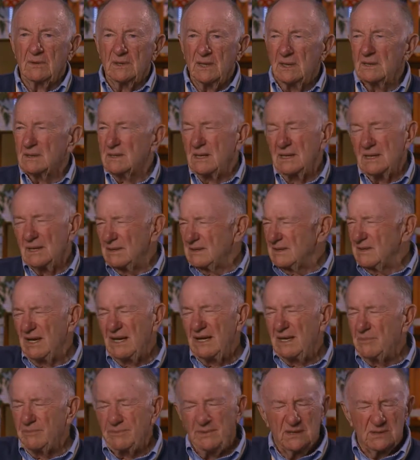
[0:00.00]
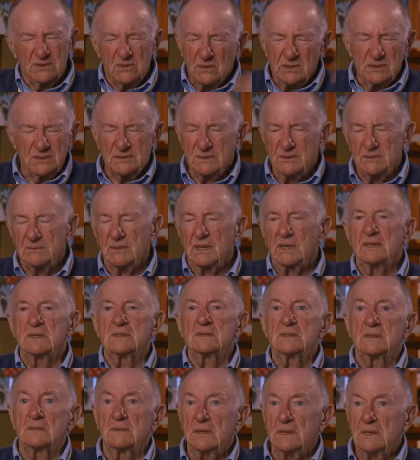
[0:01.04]
Yeah, yeah, any place, go do. And
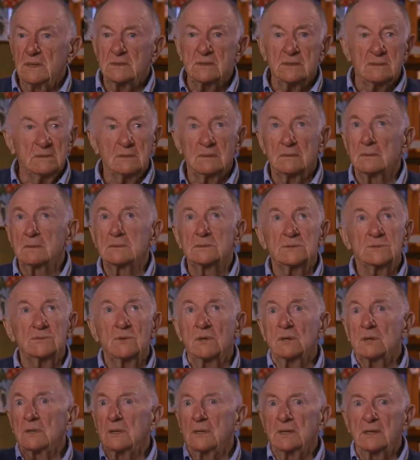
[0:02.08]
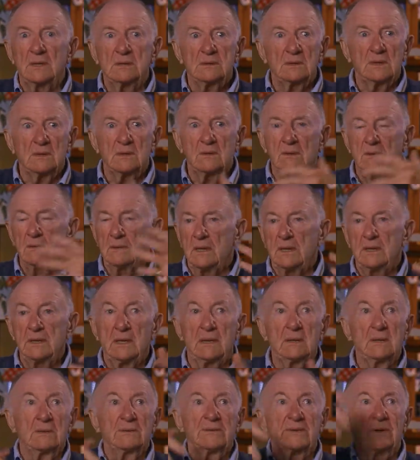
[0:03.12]
so he's struggling to go around. He
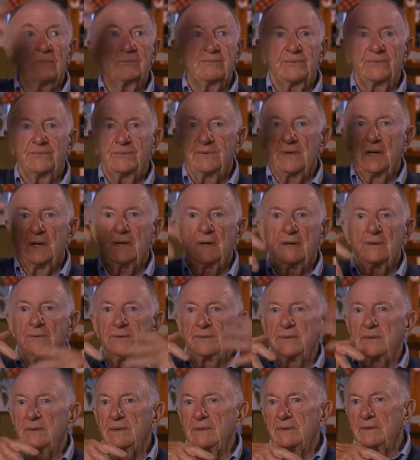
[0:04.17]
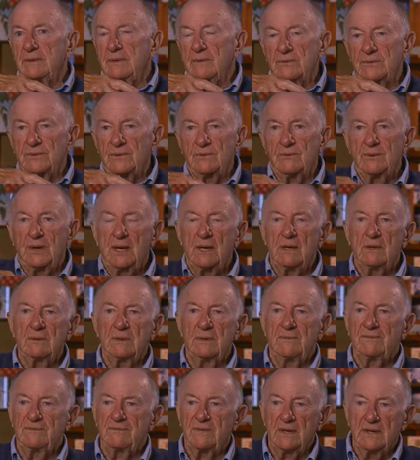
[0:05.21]
goes upstairs, he goes around,
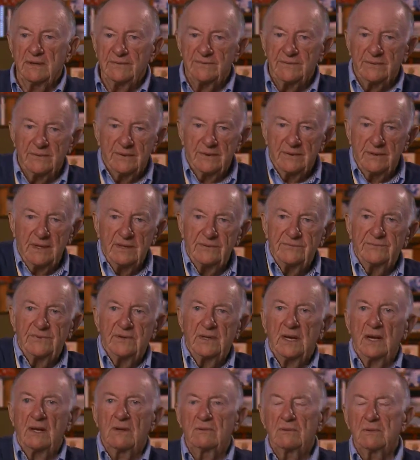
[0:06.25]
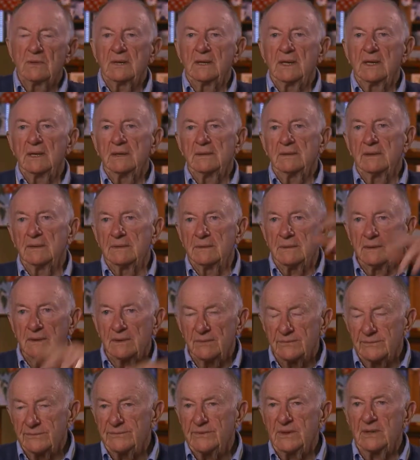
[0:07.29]
he finds an AC outlet, and he
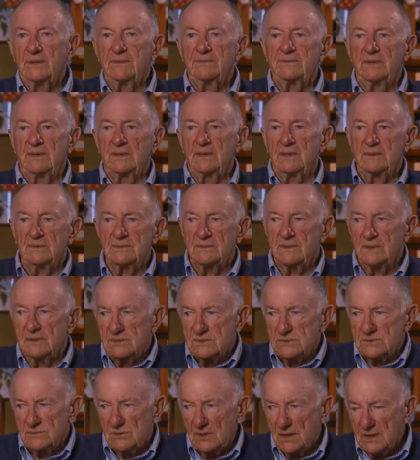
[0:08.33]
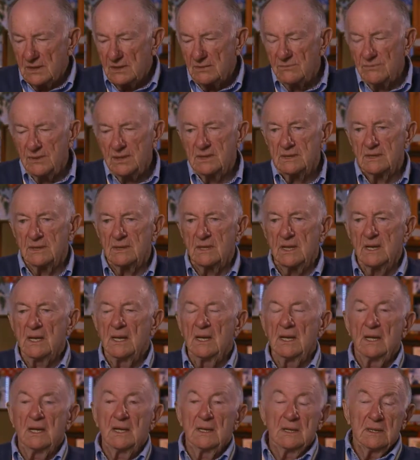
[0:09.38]
goes this, and he's, and he's trying to rig the.
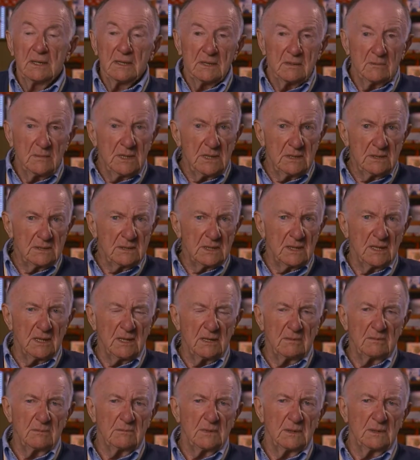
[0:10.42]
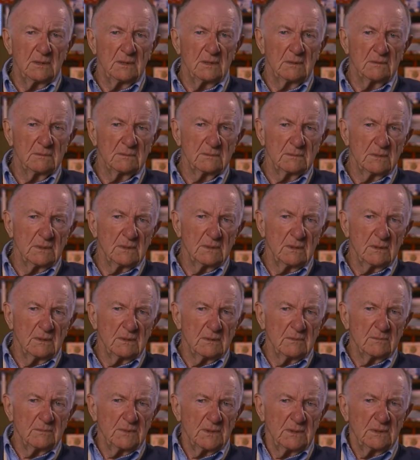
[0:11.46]
In the meantime, uh,
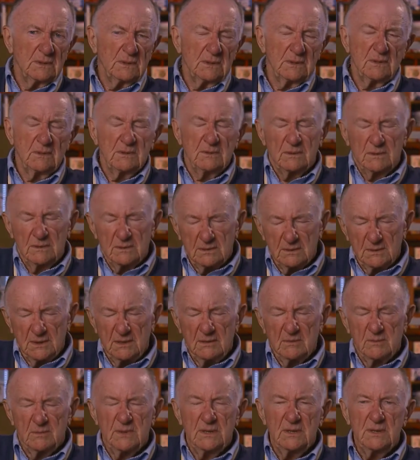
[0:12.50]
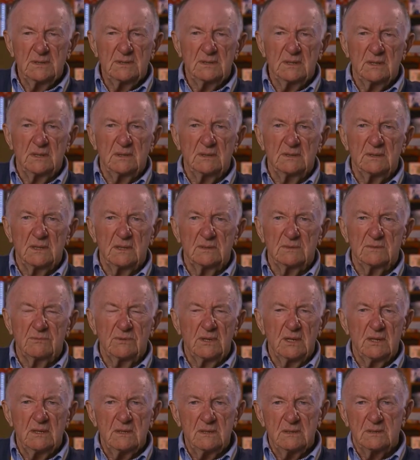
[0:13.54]
also, you know, Leonard Bernstein is
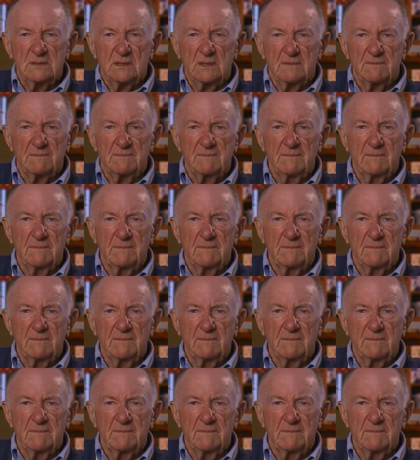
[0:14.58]
rehearsing.